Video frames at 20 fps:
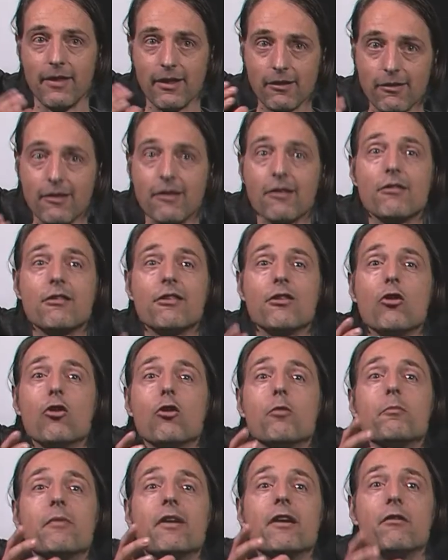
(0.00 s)
this is
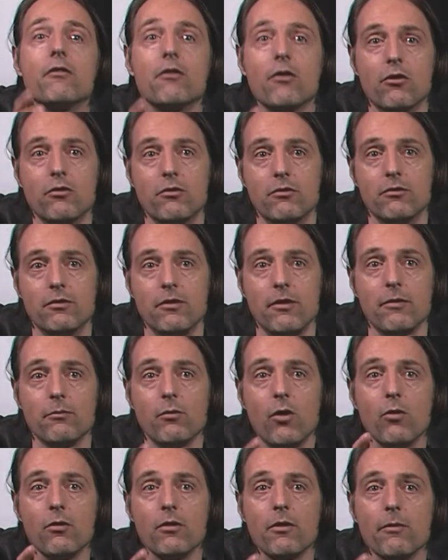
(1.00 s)
your mirror. The
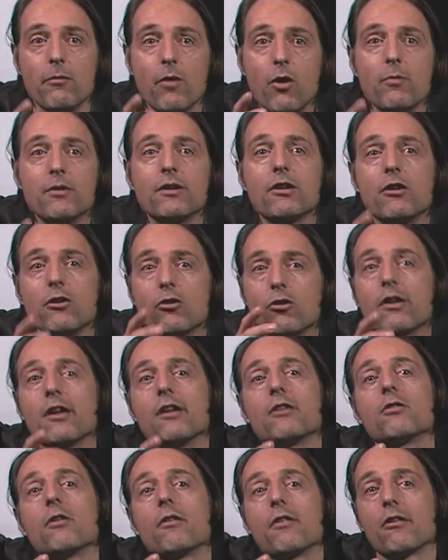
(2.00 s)
moment you look
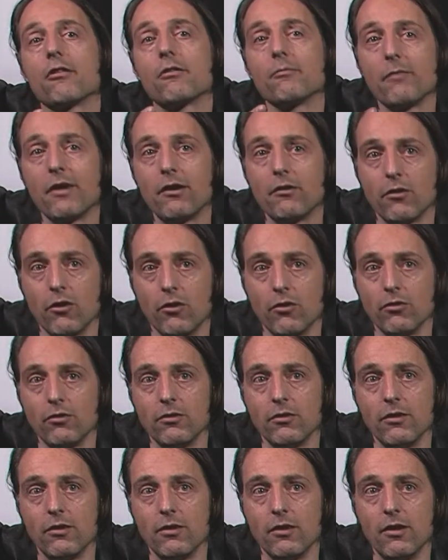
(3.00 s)
into this mirror,
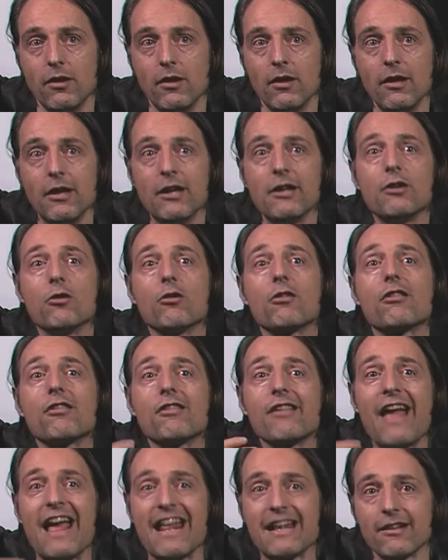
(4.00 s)
you
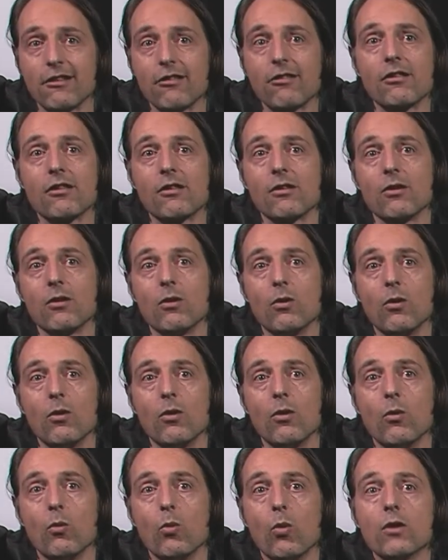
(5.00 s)
sense
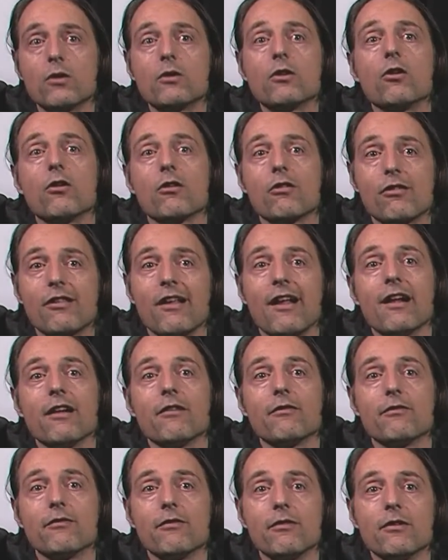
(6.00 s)
what
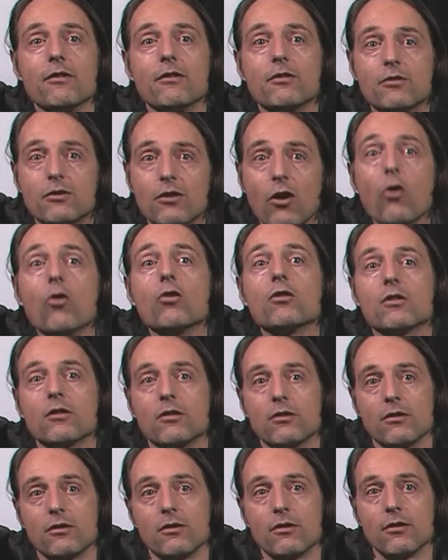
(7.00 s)
yourself
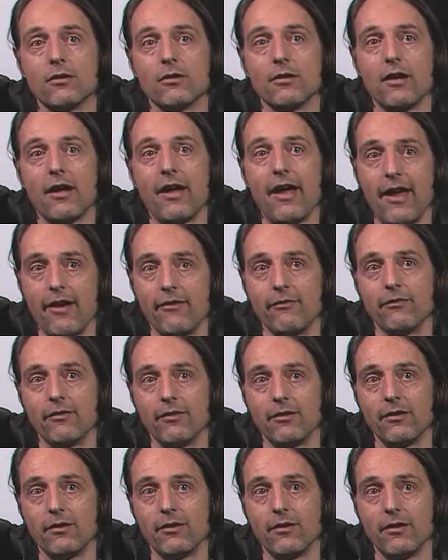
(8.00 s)
don't have.
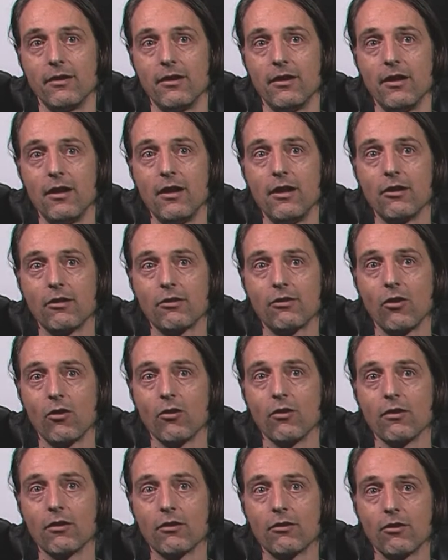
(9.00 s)

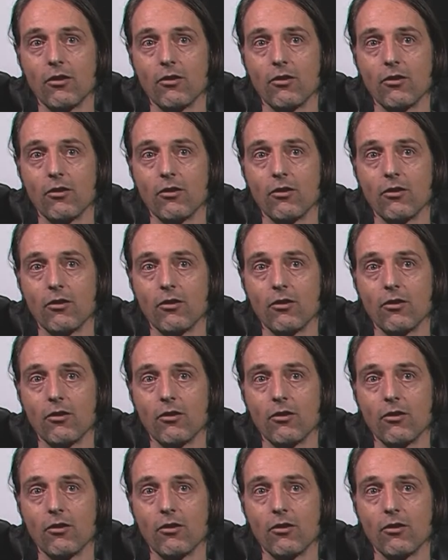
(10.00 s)
So